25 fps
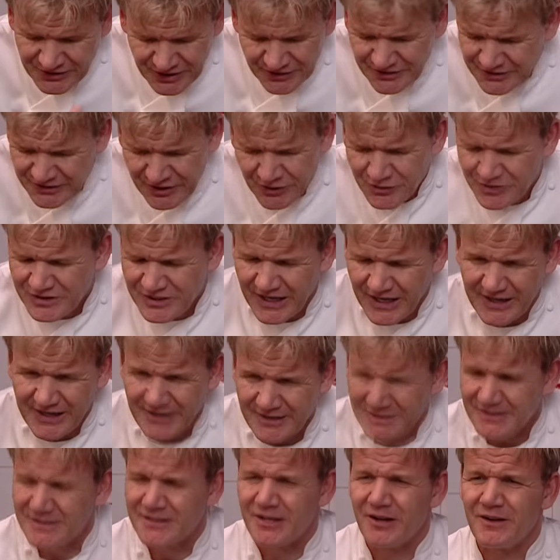just 2
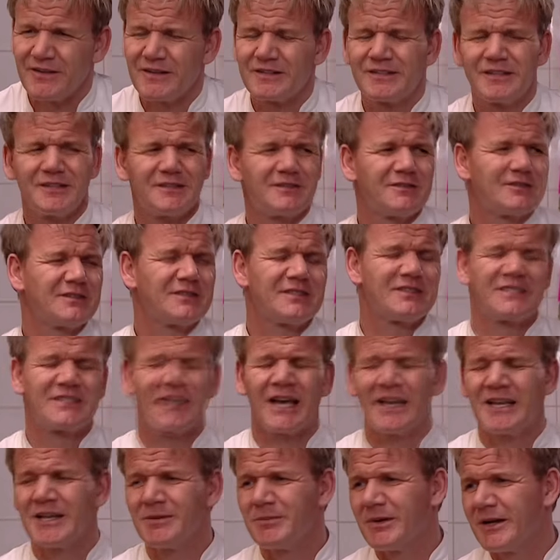seconds. Sorry, this is
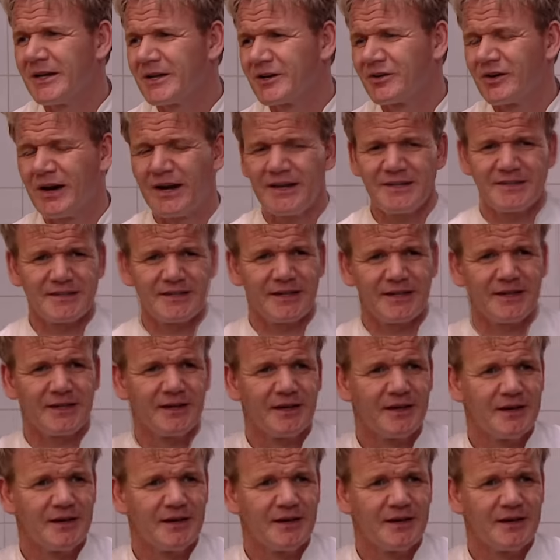sending me crazy.